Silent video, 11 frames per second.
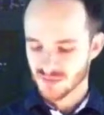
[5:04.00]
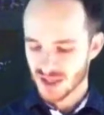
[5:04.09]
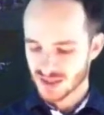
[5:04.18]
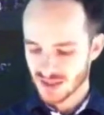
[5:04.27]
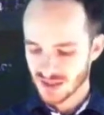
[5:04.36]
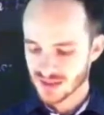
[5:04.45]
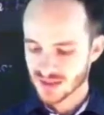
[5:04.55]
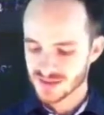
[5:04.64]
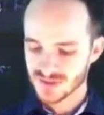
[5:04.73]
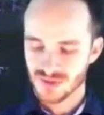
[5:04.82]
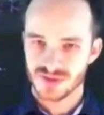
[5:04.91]
mandating this,
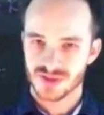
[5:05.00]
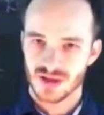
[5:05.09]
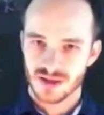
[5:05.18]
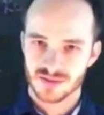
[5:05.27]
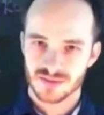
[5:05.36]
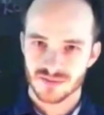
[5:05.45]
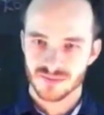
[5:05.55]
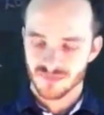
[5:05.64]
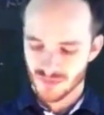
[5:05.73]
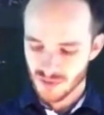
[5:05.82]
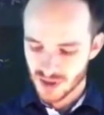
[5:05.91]
so it's not
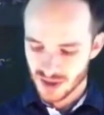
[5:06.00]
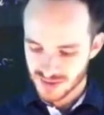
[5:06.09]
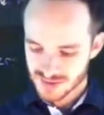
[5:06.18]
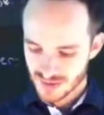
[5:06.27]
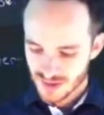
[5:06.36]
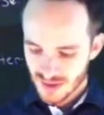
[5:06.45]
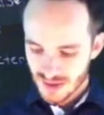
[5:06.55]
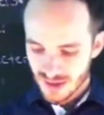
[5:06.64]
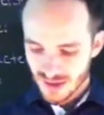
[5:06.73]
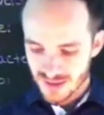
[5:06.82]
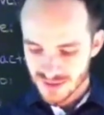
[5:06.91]
from us.
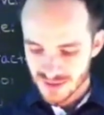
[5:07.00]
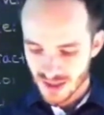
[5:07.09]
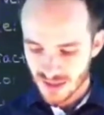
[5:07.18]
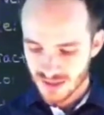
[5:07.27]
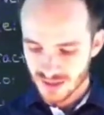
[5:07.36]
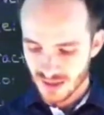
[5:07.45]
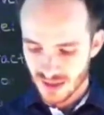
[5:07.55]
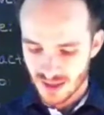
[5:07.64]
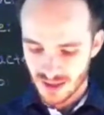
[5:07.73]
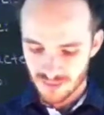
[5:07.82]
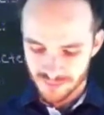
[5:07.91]
It's not
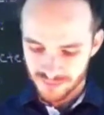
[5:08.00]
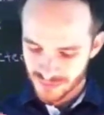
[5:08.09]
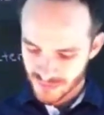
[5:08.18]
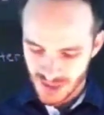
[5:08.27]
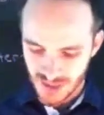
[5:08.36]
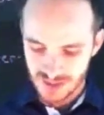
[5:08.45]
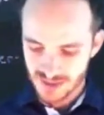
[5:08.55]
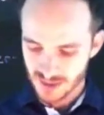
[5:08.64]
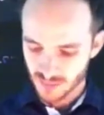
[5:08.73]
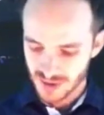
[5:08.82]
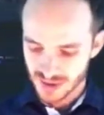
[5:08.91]
anything
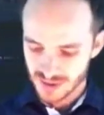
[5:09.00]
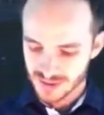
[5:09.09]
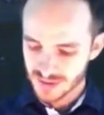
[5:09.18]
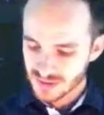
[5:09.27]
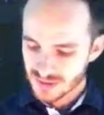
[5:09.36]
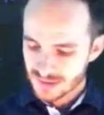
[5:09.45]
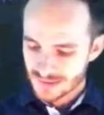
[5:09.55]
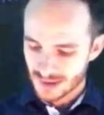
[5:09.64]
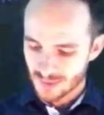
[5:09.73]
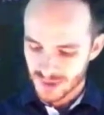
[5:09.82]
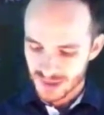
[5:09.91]
that we can
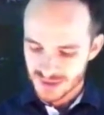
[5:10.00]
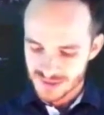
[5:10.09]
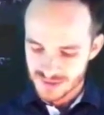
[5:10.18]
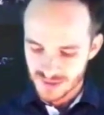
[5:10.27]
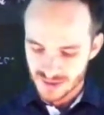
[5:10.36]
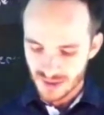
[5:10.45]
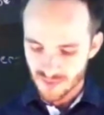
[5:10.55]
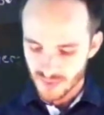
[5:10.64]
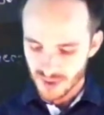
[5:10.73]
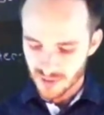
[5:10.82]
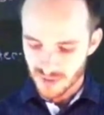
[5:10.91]
come against the
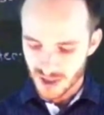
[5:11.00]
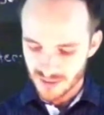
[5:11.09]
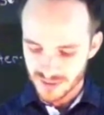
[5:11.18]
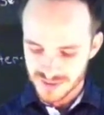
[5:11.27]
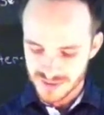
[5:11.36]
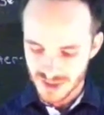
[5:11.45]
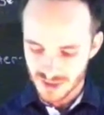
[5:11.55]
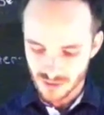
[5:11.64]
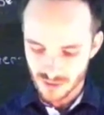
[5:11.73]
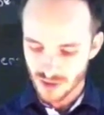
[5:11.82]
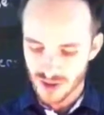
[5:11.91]
government about and say in
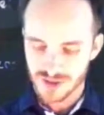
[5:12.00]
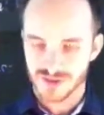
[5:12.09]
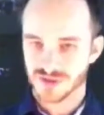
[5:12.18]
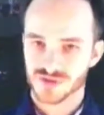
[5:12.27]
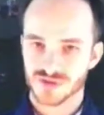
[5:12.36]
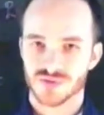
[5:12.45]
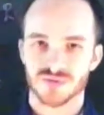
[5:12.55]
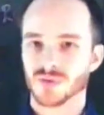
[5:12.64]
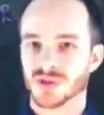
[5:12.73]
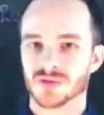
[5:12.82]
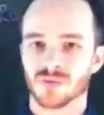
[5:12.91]
good conscience
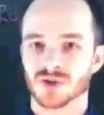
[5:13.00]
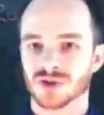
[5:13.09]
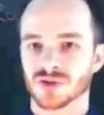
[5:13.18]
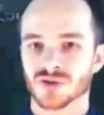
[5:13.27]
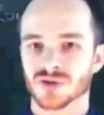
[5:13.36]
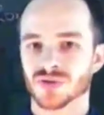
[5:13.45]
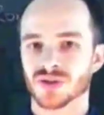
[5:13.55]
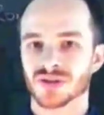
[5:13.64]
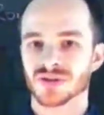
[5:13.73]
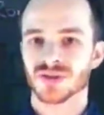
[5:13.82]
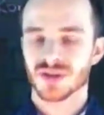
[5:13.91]
we shouldn't do
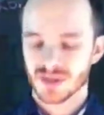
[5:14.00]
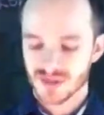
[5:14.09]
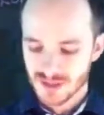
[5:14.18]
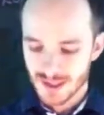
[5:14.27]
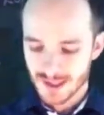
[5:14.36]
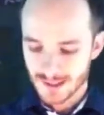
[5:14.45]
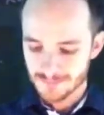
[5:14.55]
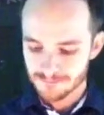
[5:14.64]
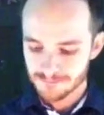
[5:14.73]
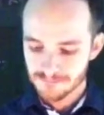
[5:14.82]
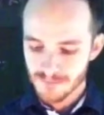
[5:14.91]
this.
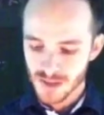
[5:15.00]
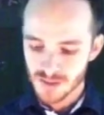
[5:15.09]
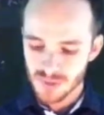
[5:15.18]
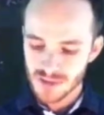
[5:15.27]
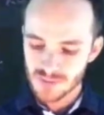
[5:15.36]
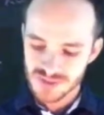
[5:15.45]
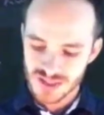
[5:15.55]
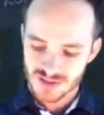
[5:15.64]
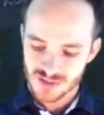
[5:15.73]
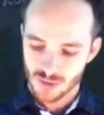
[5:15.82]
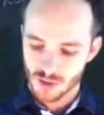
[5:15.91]
The Bible
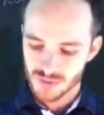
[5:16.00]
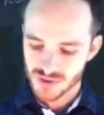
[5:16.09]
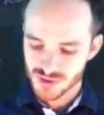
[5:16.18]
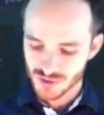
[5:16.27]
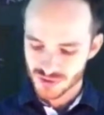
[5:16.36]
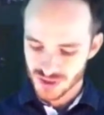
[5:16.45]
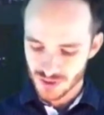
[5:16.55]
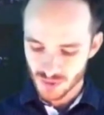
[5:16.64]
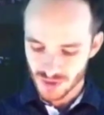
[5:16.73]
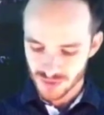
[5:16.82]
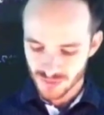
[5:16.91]
says in Romans 13,
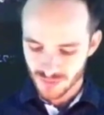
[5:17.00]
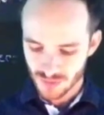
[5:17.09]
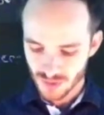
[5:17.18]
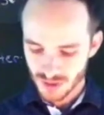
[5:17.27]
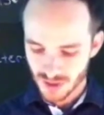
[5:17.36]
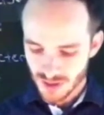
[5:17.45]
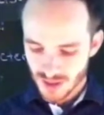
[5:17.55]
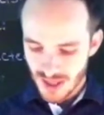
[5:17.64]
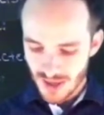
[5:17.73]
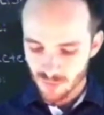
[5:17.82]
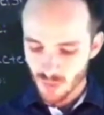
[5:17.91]
1 through 4,
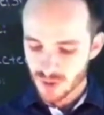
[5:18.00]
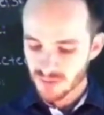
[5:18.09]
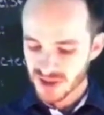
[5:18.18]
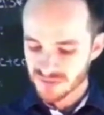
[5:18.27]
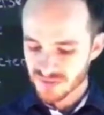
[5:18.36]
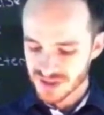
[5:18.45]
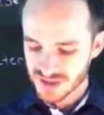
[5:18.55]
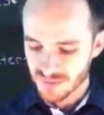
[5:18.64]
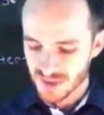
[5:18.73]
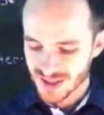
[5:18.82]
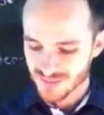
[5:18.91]
everyone must
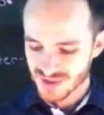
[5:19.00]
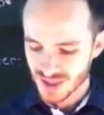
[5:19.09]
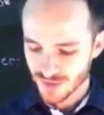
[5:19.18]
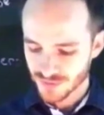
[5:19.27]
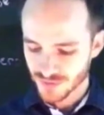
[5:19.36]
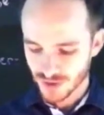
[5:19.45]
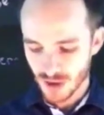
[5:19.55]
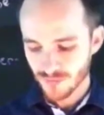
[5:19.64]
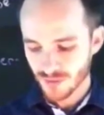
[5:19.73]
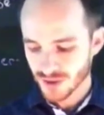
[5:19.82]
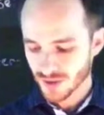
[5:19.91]
submit himself to the
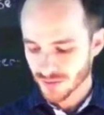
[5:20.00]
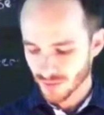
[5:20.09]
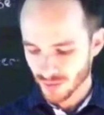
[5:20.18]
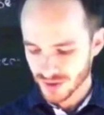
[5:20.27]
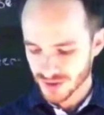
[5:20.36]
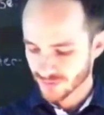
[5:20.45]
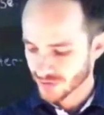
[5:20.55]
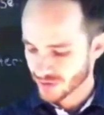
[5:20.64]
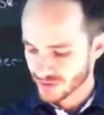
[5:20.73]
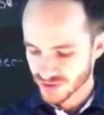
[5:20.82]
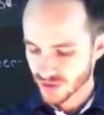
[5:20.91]
governing authorities, for
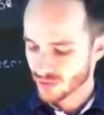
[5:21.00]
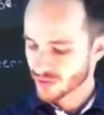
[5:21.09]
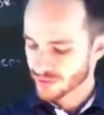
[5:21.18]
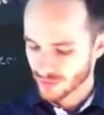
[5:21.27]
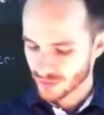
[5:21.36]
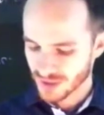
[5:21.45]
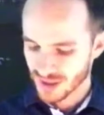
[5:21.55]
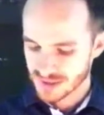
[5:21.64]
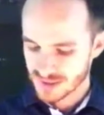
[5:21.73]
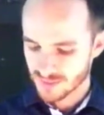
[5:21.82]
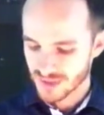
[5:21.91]
there is no authority
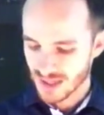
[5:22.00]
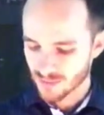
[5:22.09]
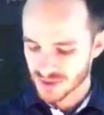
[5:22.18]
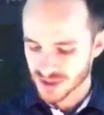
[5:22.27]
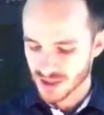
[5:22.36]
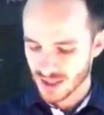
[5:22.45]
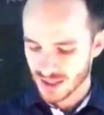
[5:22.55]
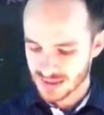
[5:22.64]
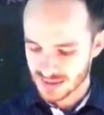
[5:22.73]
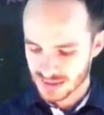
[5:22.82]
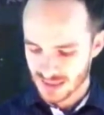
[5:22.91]
except that which God
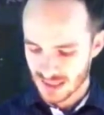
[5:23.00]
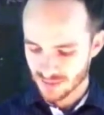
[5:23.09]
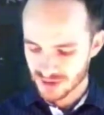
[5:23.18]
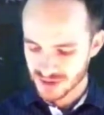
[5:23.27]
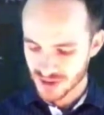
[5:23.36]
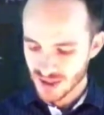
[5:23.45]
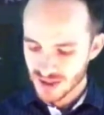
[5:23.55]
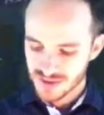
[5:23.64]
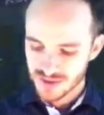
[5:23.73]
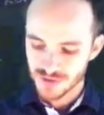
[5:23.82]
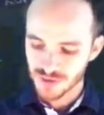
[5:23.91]
has established.
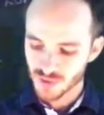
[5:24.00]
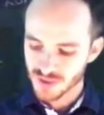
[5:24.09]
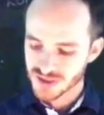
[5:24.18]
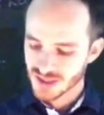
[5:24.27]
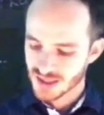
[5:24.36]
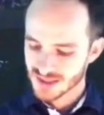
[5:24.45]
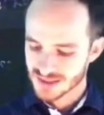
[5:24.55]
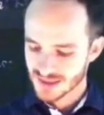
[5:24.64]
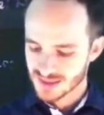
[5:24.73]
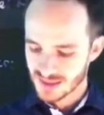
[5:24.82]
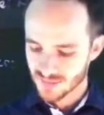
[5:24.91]
The authorities that
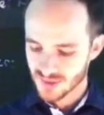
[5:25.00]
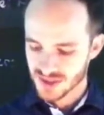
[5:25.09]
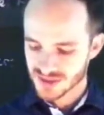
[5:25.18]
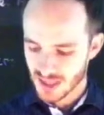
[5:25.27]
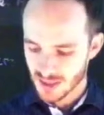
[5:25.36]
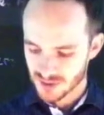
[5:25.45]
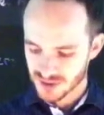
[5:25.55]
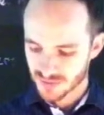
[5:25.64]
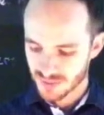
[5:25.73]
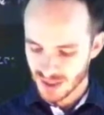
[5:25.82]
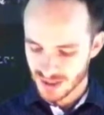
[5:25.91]
exist have been
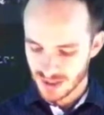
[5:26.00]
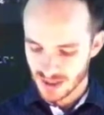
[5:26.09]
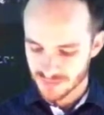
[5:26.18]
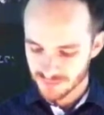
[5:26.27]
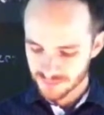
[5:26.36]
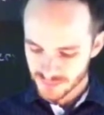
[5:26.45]
established by God.